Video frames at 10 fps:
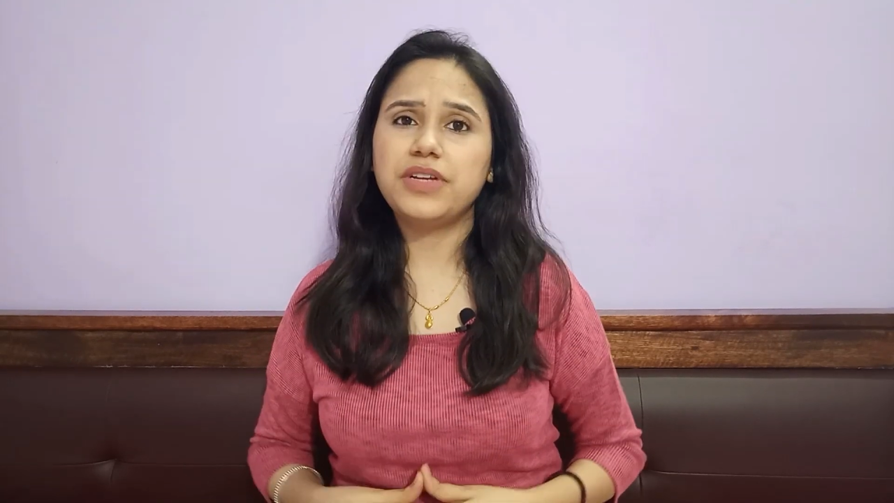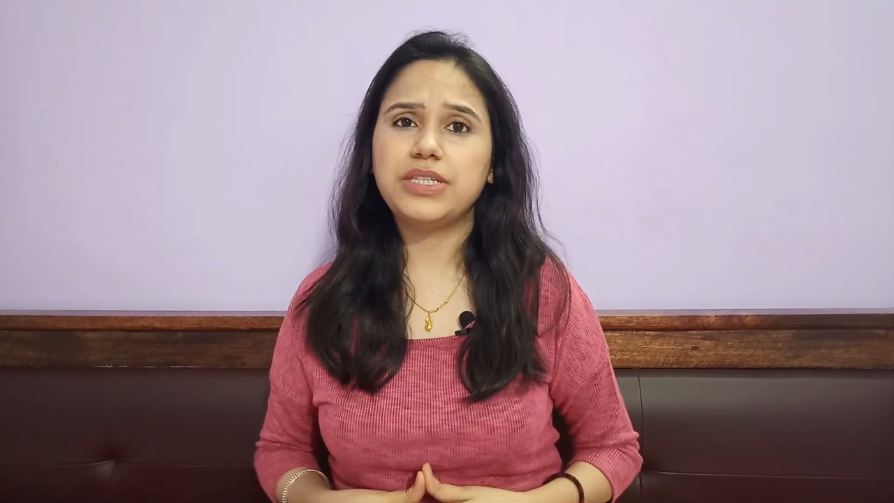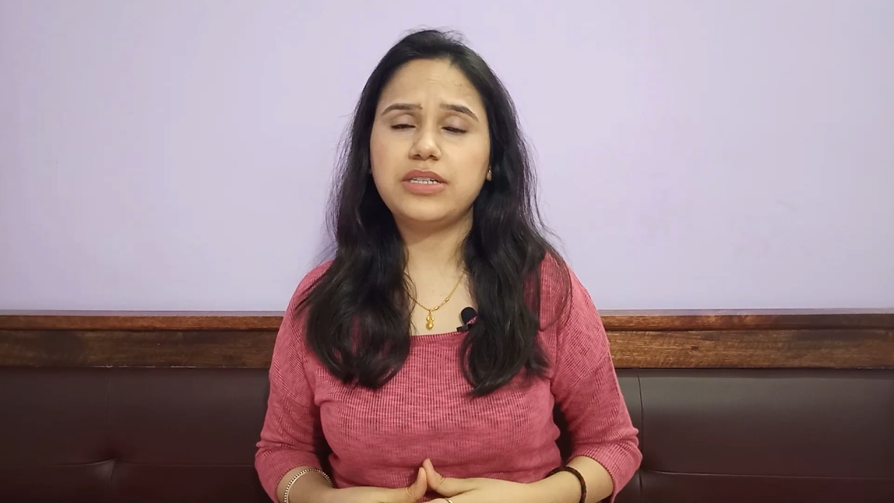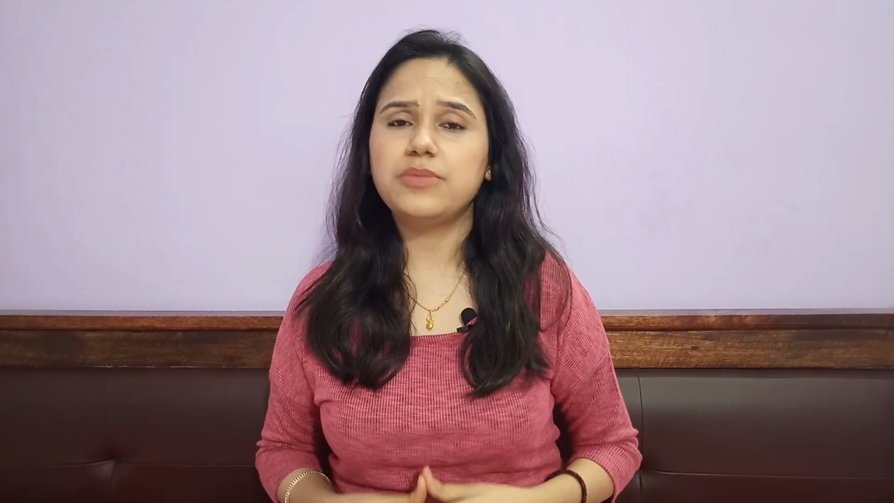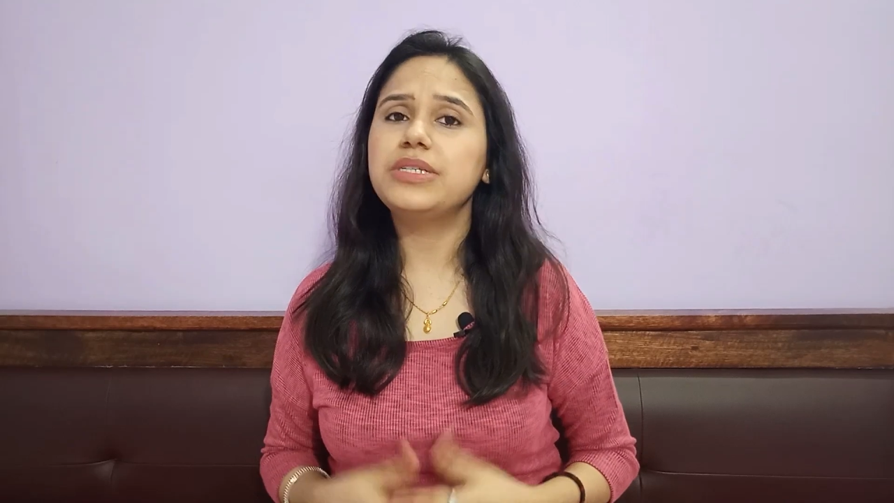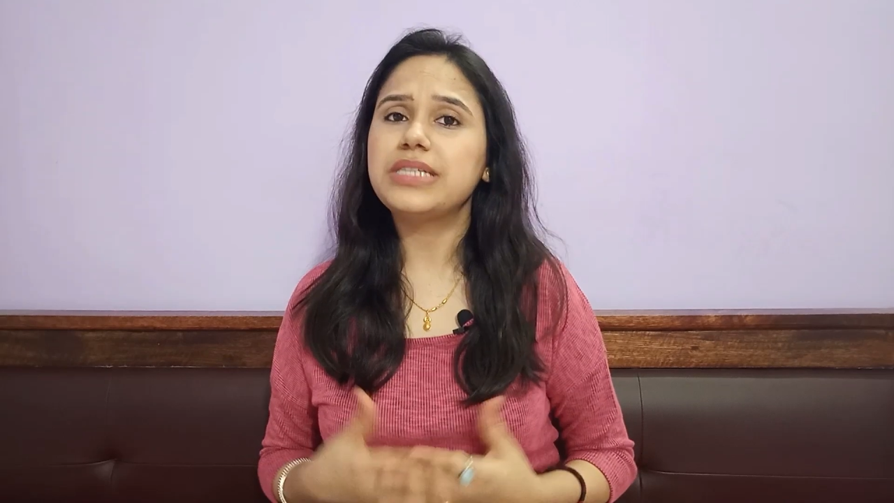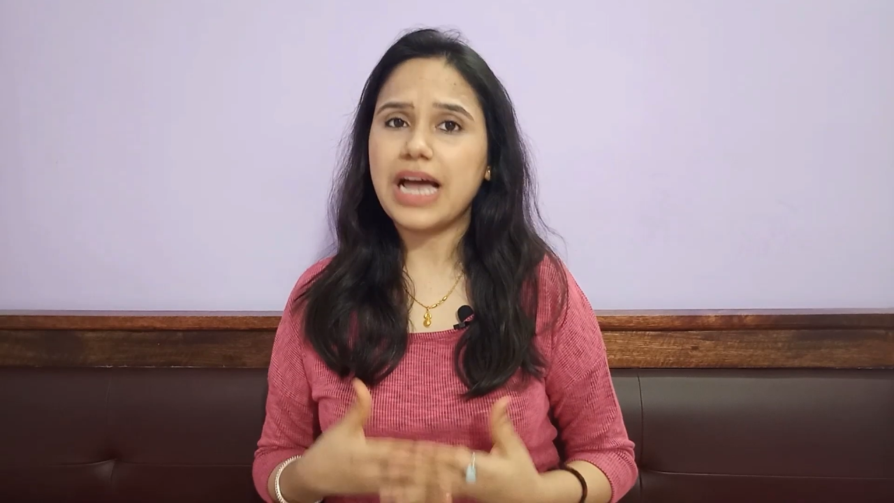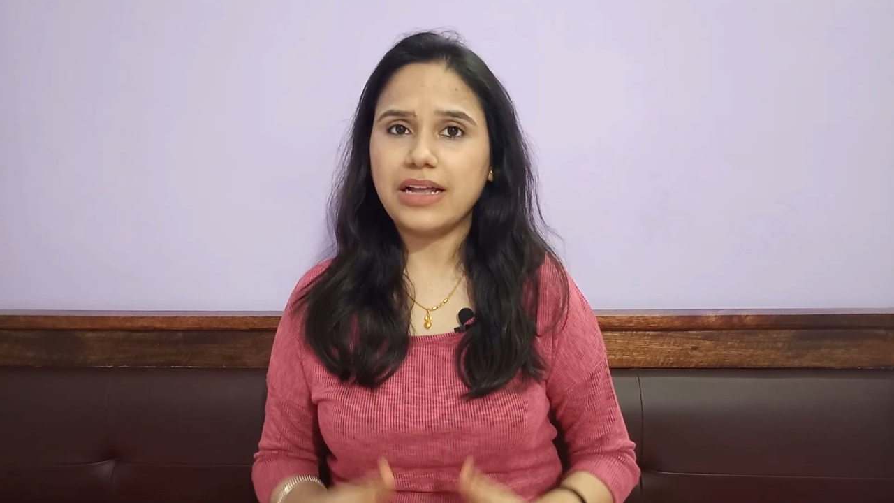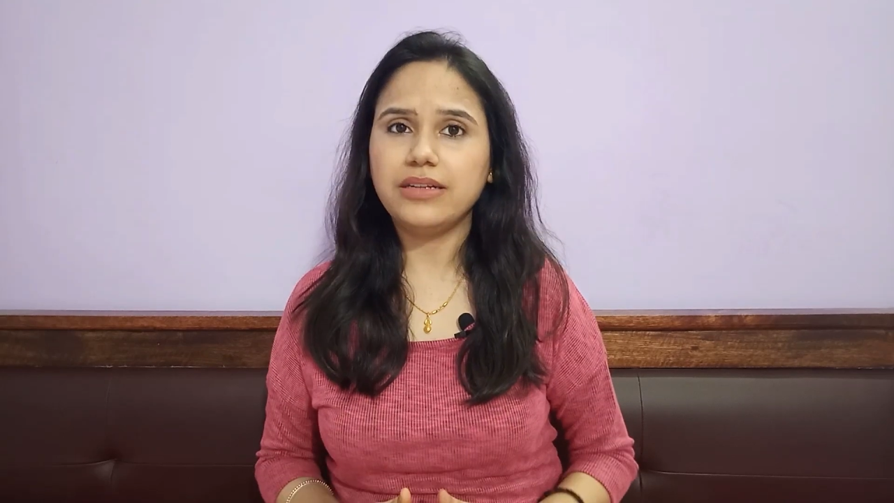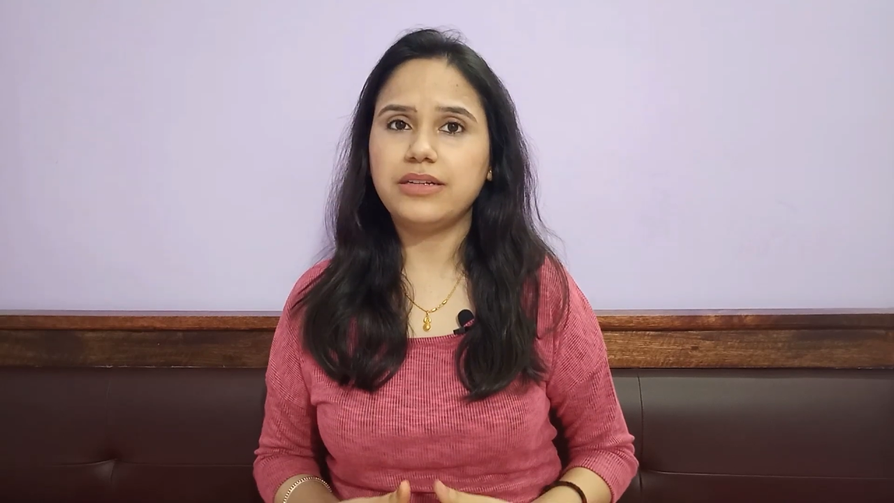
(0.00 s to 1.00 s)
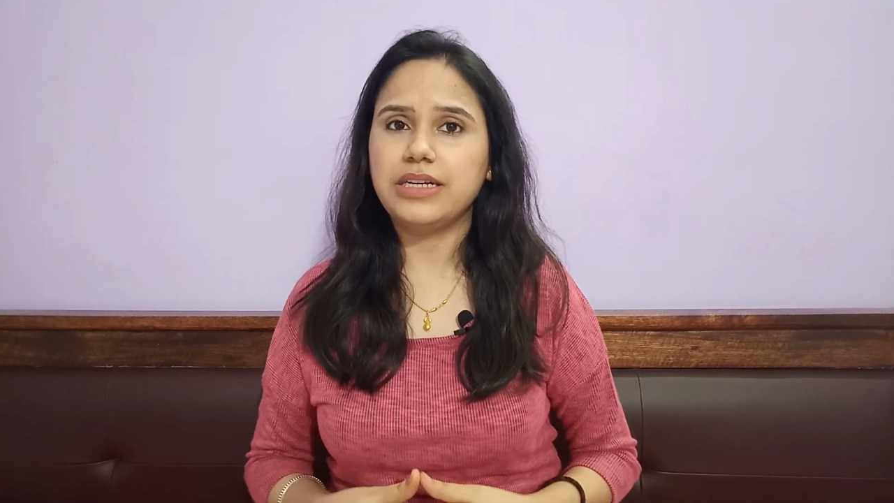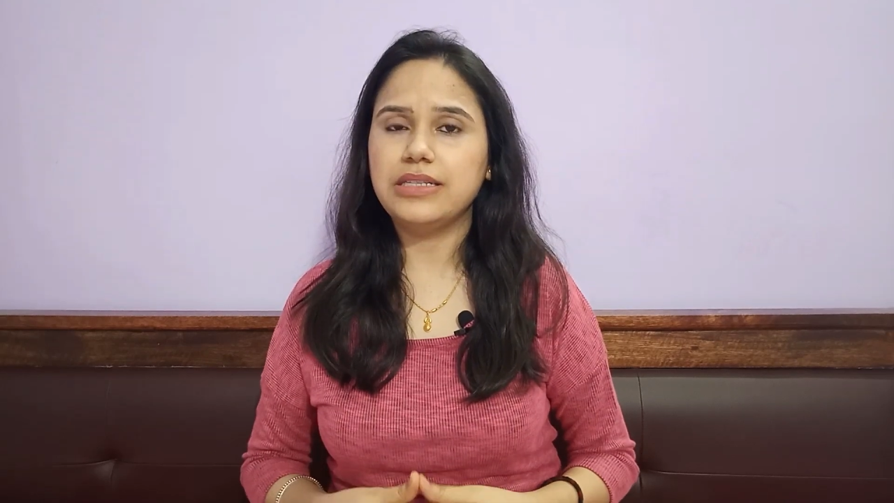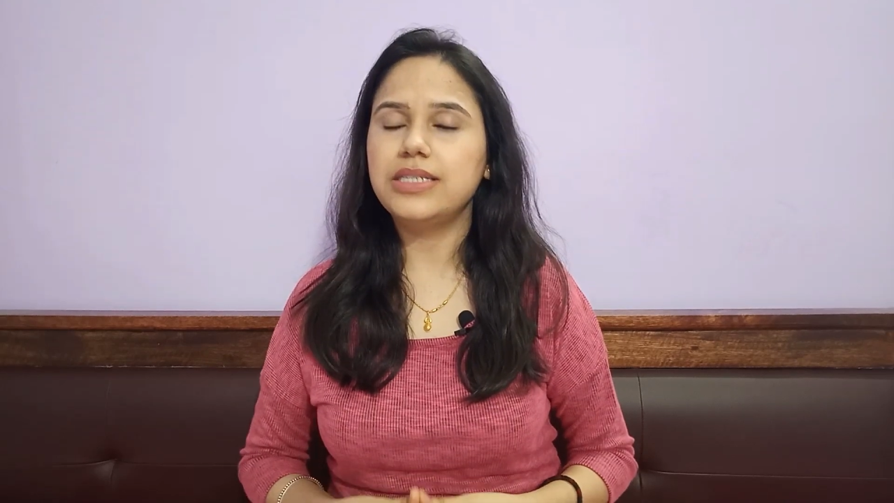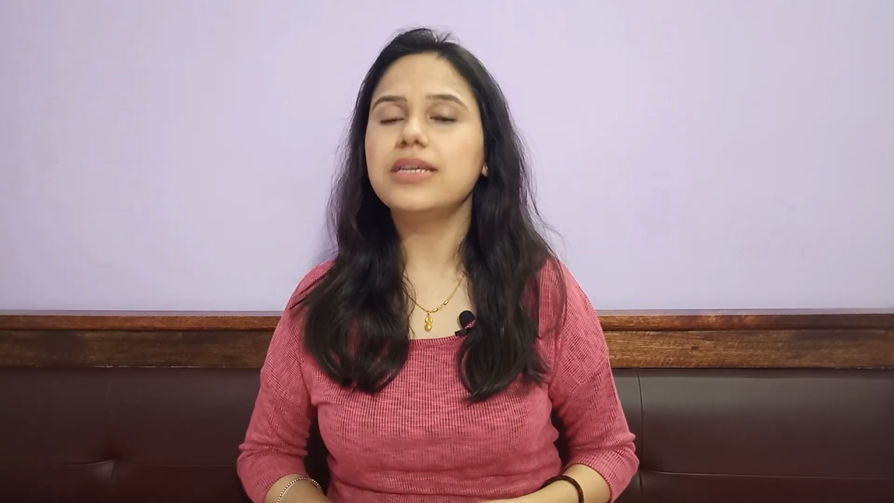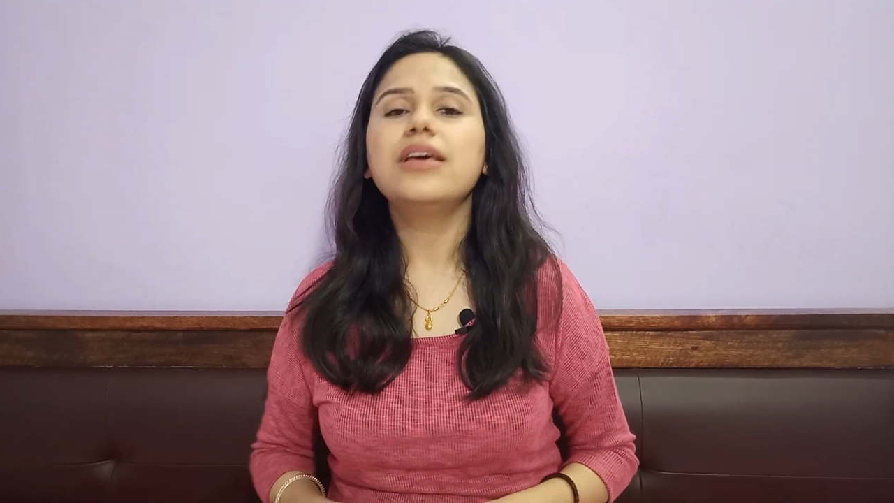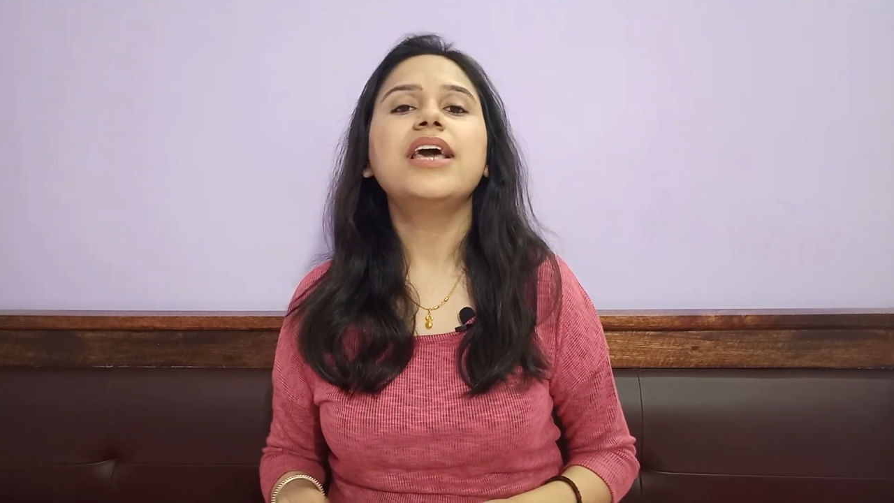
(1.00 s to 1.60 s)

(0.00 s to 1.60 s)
vegetables and grains